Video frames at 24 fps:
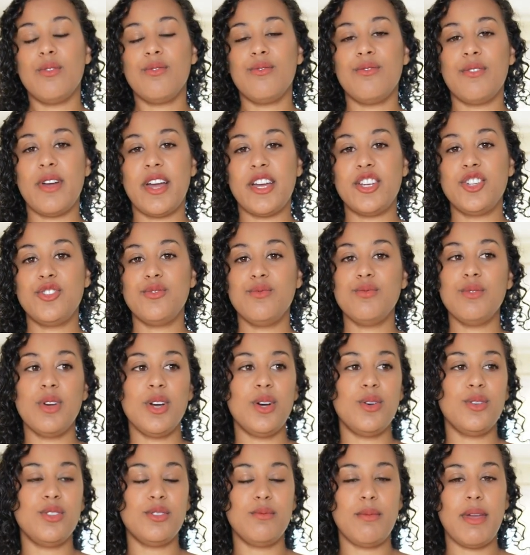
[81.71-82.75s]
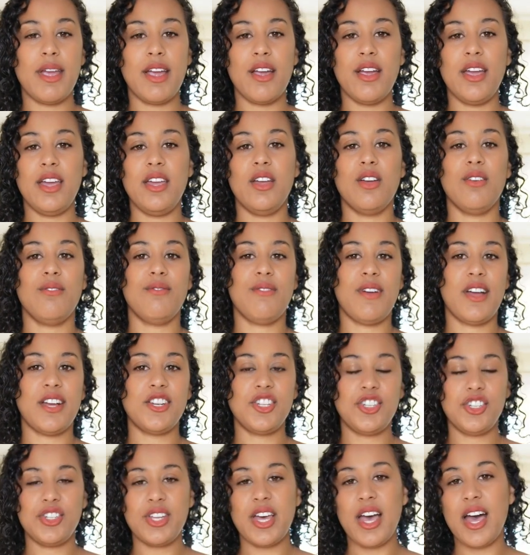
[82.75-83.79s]
fresh rosemary or
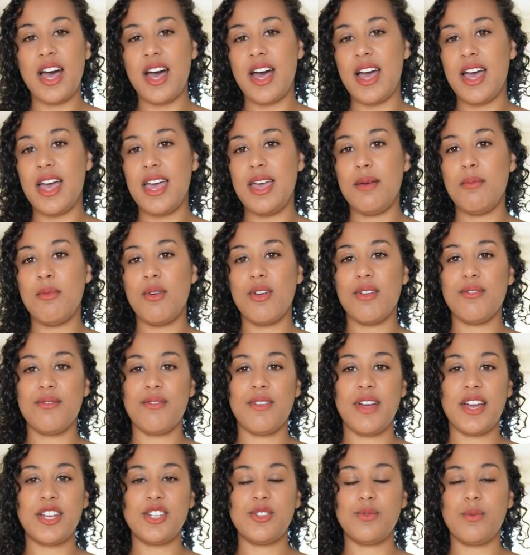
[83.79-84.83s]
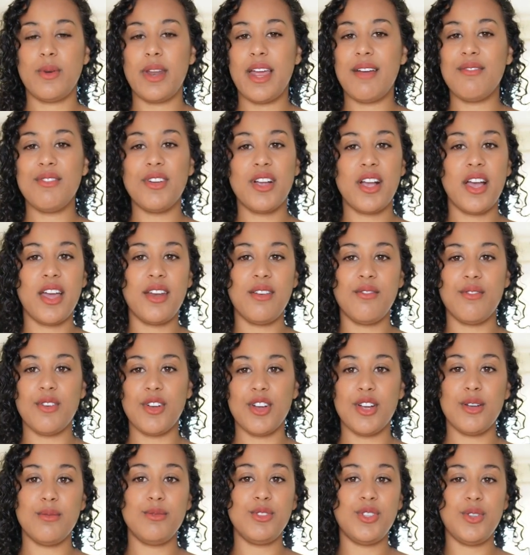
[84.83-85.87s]
fresh thyme or fresh whatever kind of
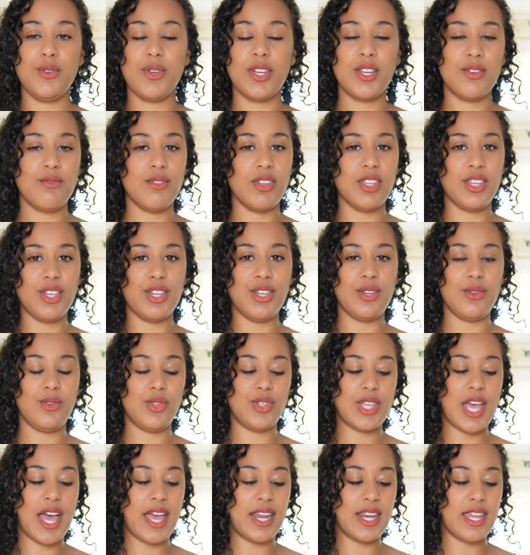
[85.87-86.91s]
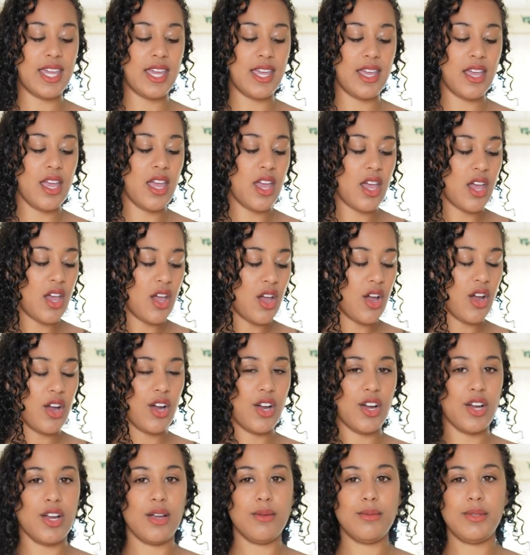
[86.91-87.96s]
herbs, you can really use any
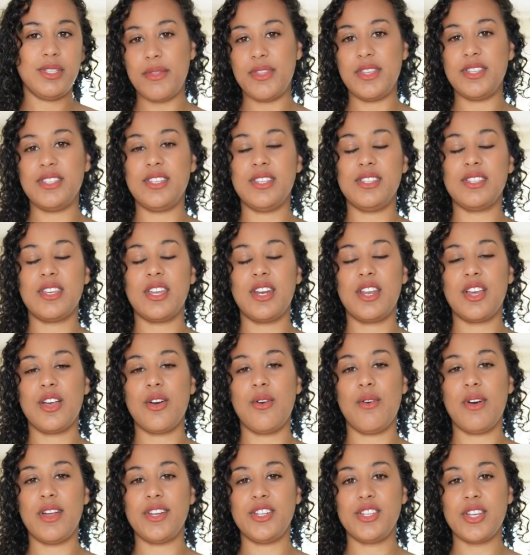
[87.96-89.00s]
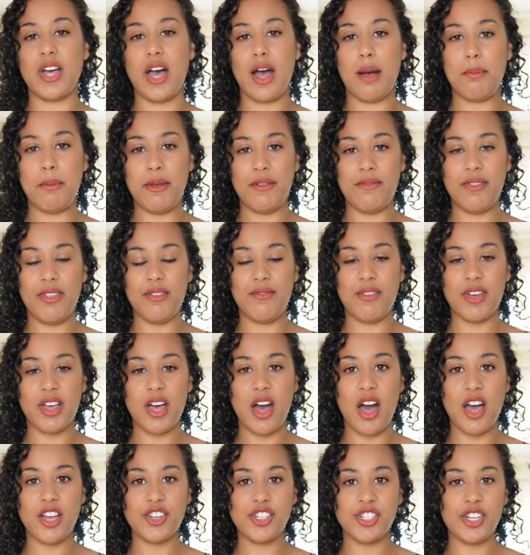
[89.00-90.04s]
herbs. This is going to go on top of the
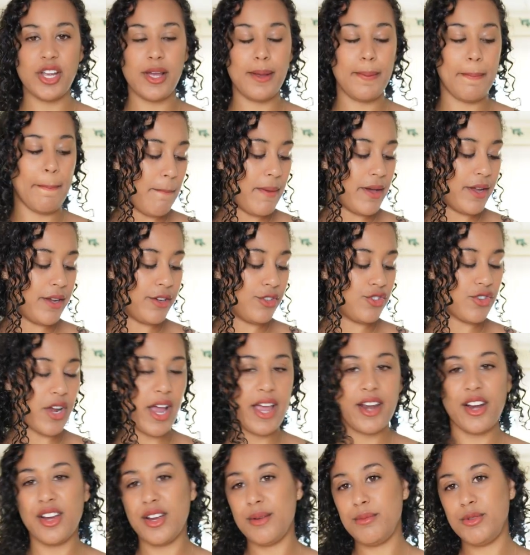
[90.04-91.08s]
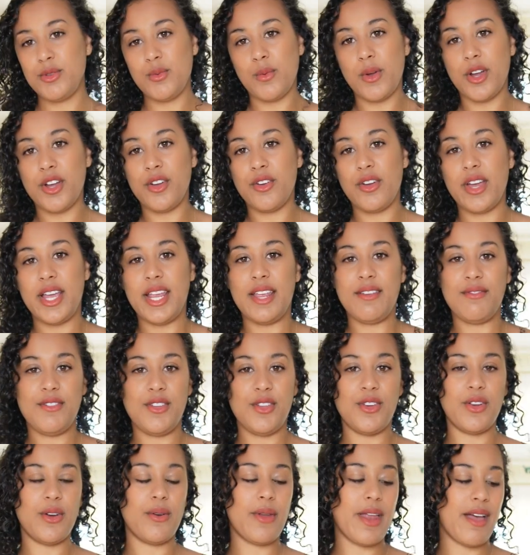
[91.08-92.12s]
focaccia, but dried herbs work great if
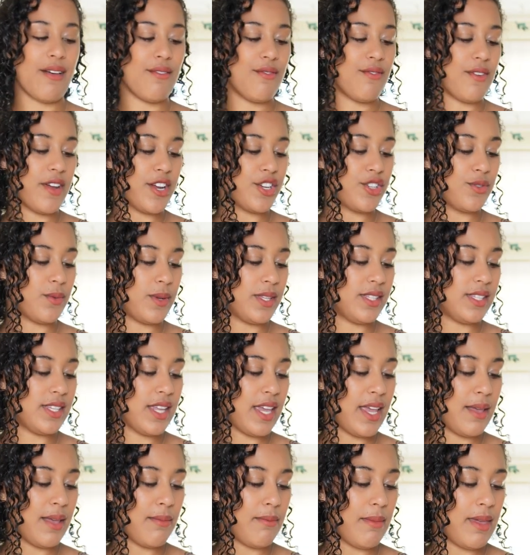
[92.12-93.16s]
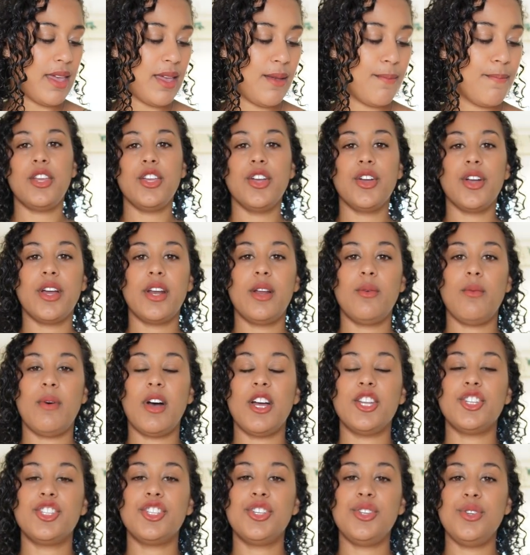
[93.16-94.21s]
you don't have fresh ones like me. You're going to
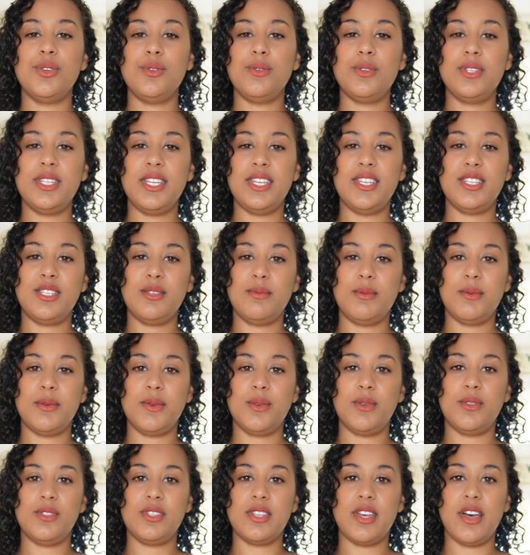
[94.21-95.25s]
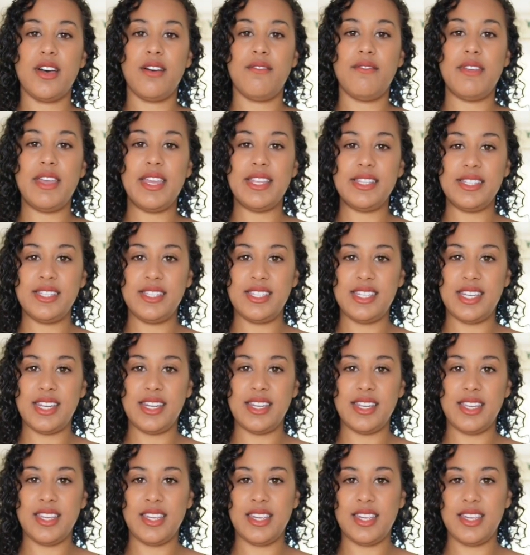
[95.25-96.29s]
want 2 teaspoons of
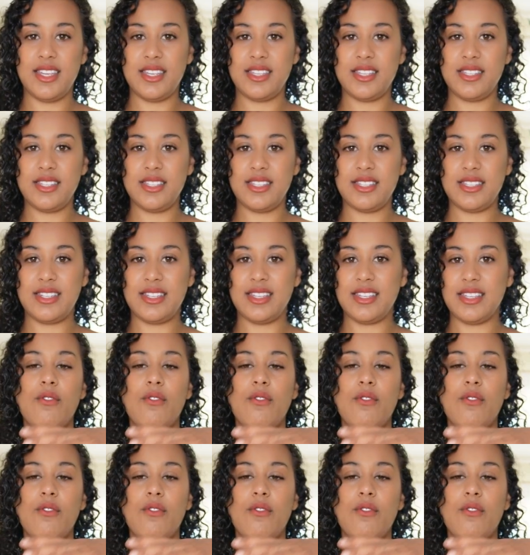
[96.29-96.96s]
instant yeast,